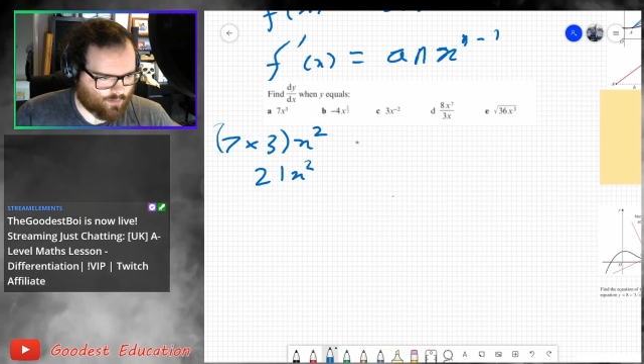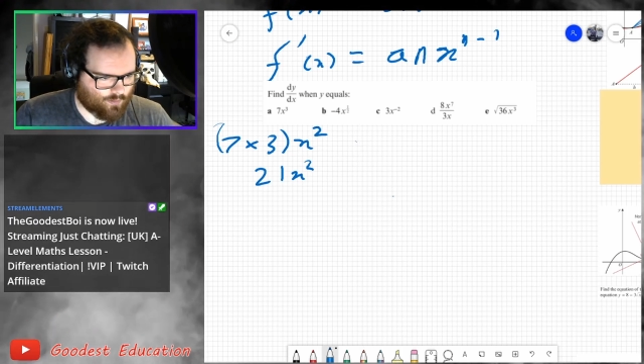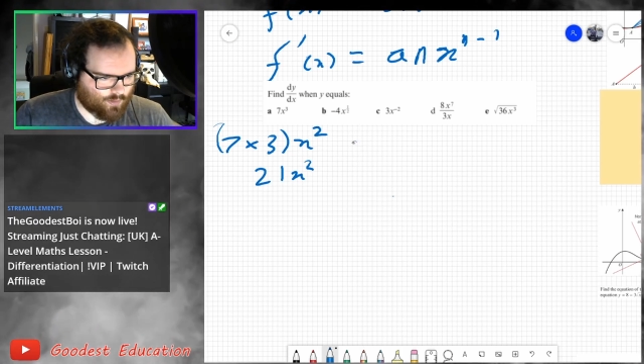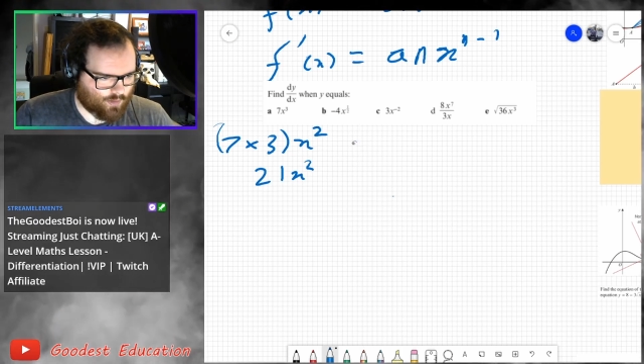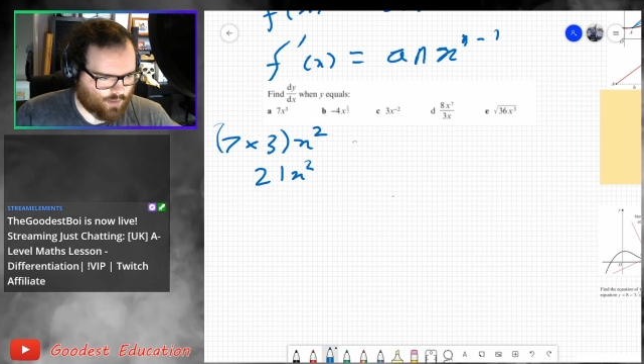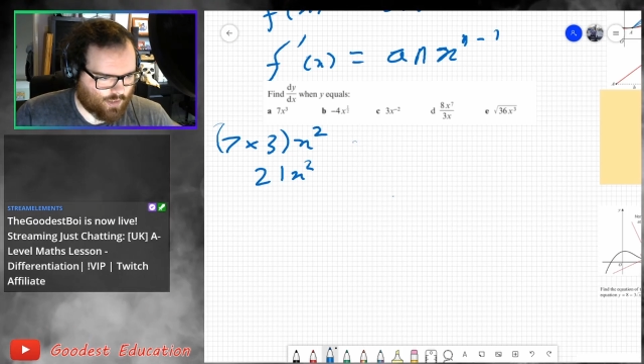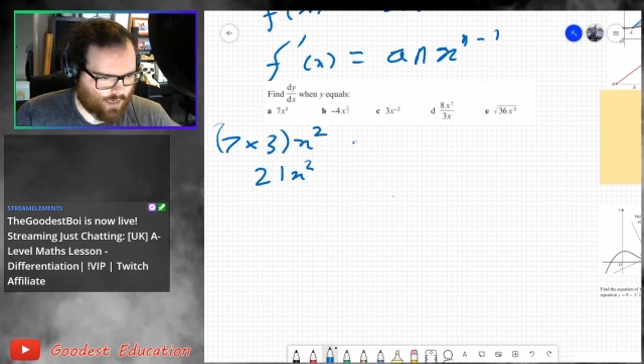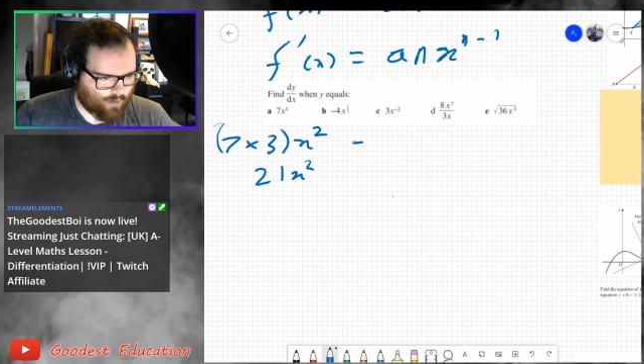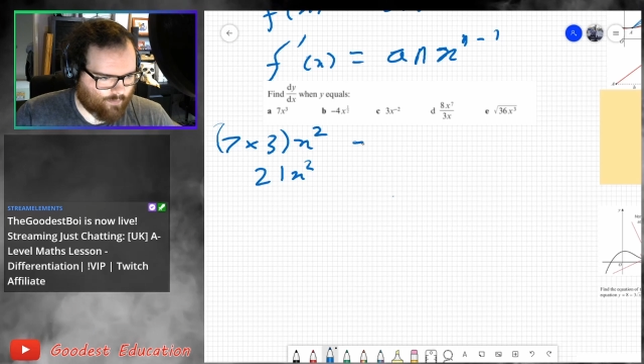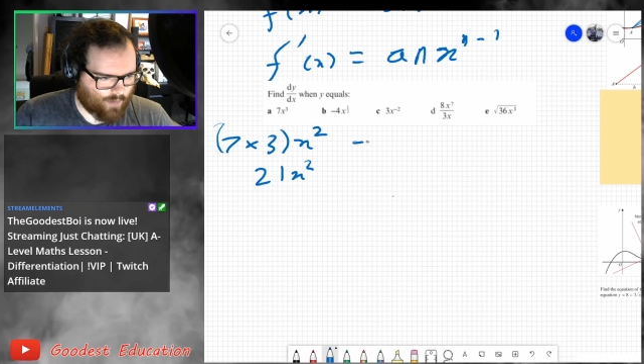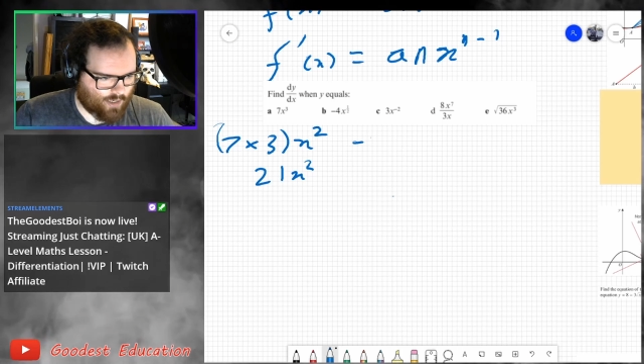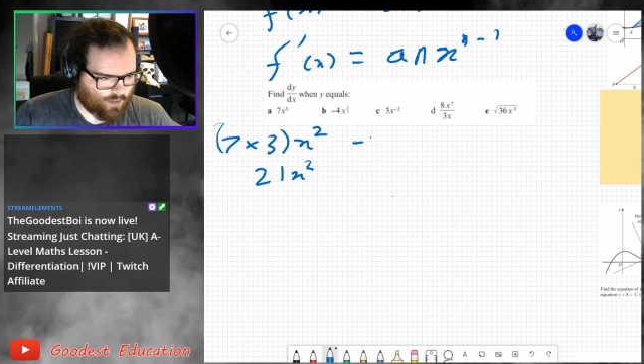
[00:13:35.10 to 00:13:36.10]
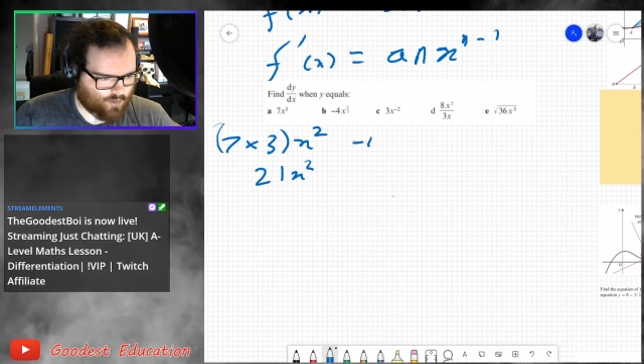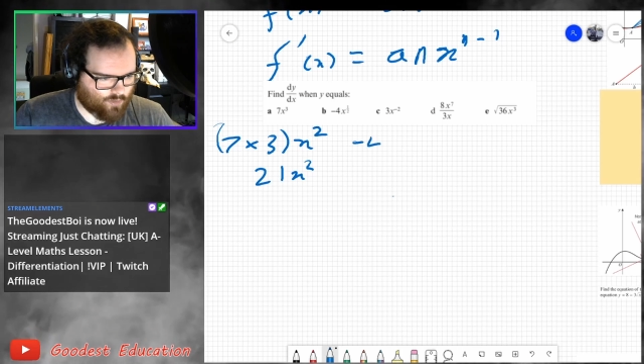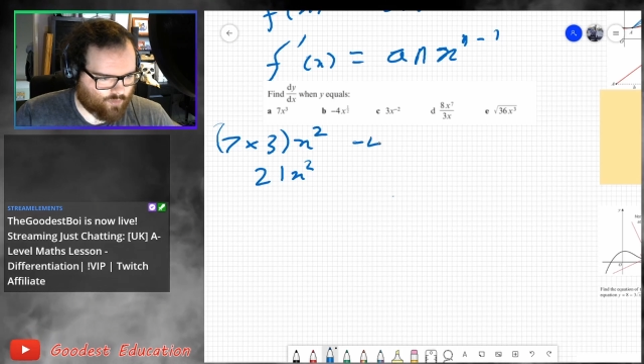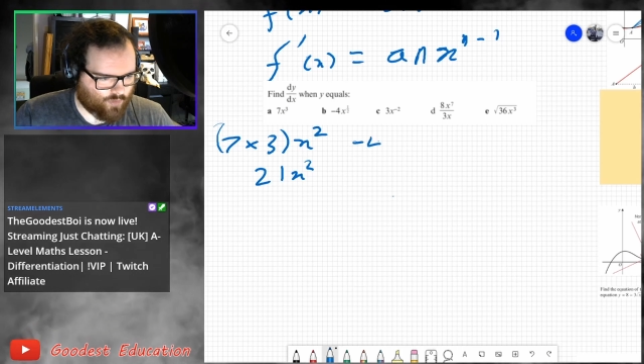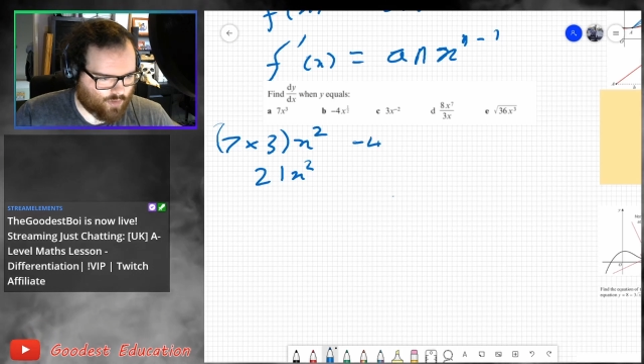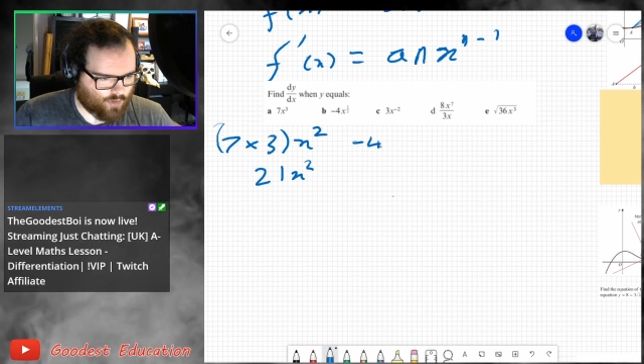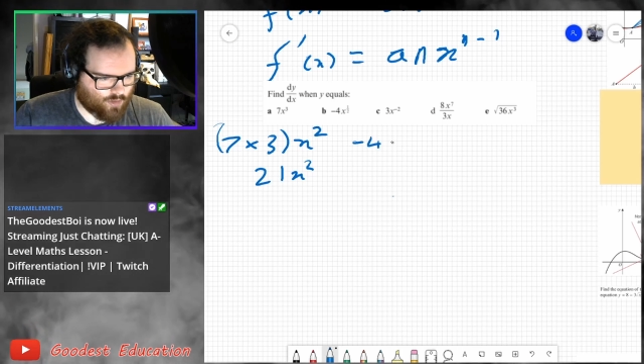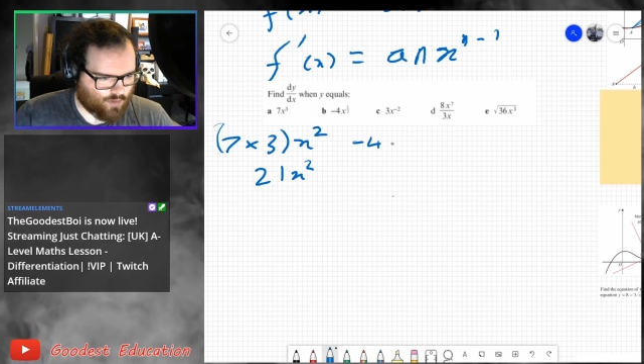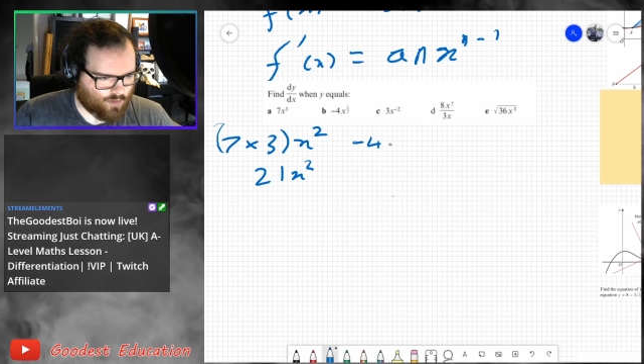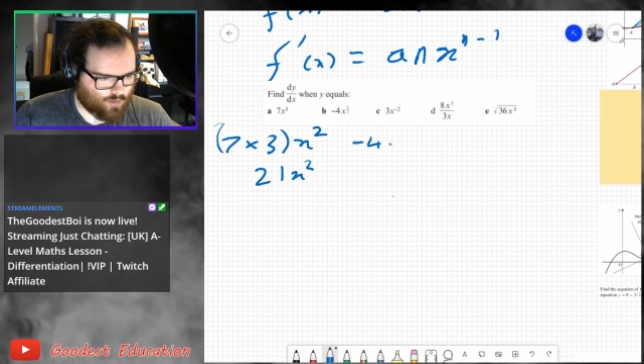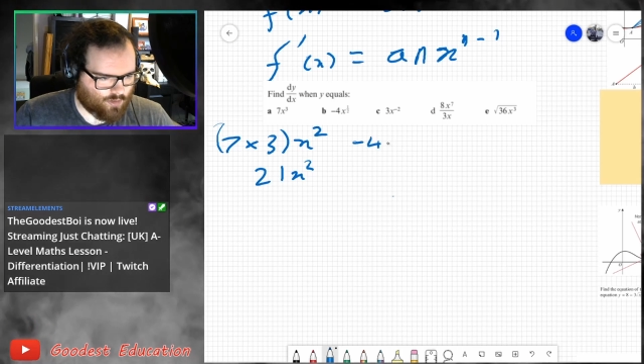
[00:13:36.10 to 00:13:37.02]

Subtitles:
we're going to have minus 4